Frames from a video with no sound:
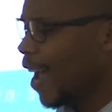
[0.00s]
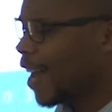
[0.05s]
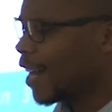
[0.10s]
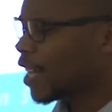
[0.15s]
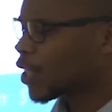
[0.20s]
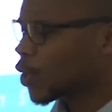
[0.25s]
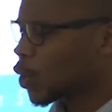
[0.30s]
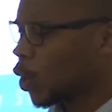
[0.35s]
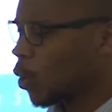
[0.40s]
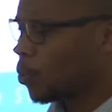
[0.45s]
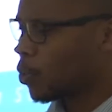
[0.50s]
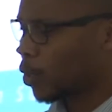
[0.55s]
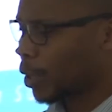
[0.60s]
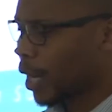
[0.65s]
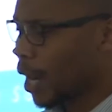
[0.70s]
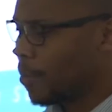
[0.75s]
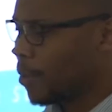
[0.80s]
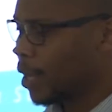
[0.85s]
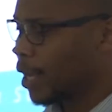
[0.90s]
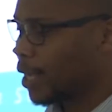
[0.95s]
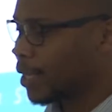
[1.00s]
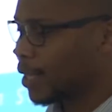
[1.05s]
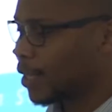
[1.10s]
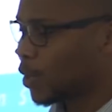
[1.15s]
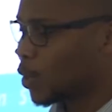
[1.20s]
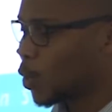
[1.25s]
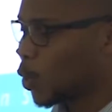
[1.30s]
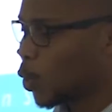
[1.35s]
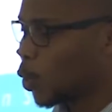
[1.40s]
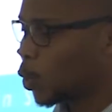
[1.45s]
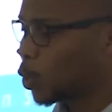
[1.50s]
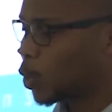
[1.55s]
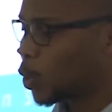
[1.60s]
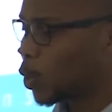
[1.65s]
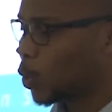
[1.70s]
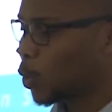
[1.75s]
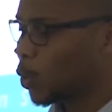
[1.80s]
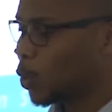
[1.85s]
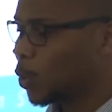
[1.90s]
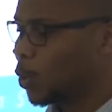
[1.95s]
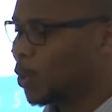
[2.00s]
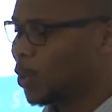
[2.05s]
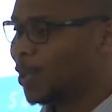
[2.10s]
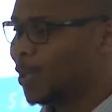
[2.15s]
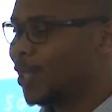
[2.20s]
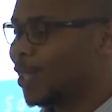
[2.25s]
And I saw programming as a tool to